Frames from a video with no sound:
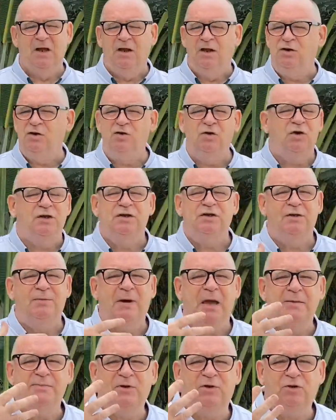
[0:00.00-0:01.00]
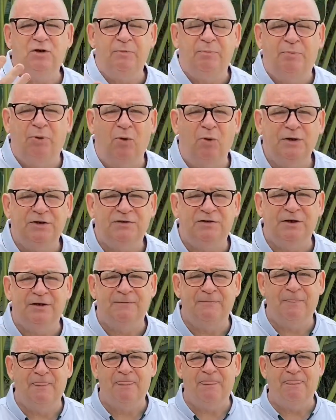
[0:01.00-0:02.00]
You might be good at poetry.
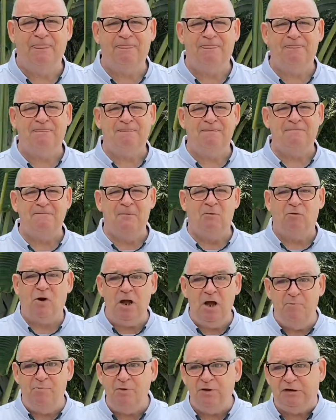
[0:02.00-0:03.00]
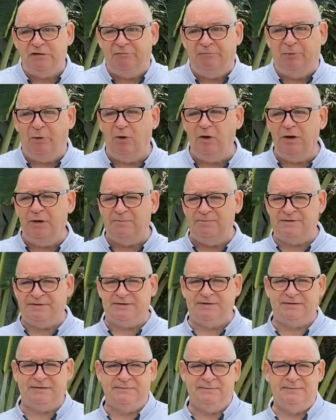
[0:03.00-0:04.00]
Write a book of
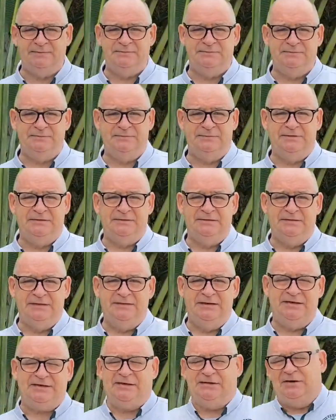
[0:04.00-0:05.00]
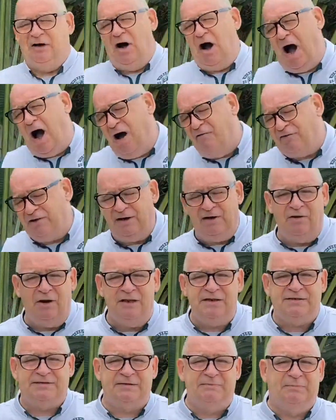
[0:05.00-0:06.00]
poems. You said, oh, I've already
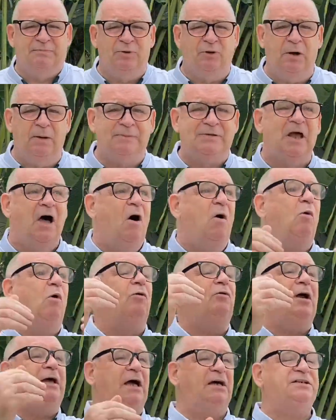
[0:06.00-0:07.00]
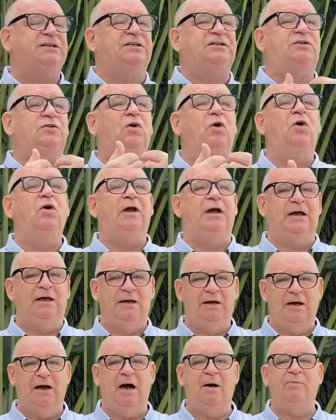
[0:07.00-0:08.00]
written some poems. Well, write a story
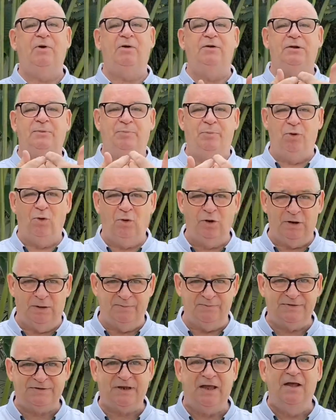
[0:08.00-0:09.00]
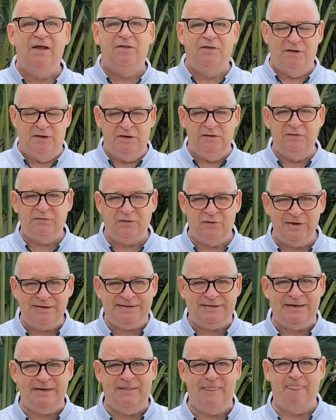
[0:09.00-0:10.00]
about the poems that you've
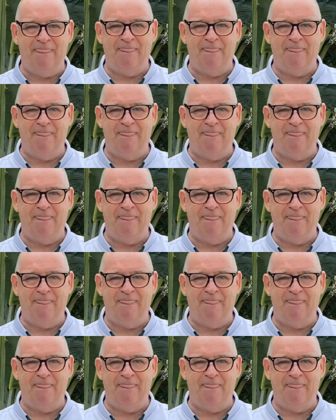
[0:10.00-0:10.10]
written.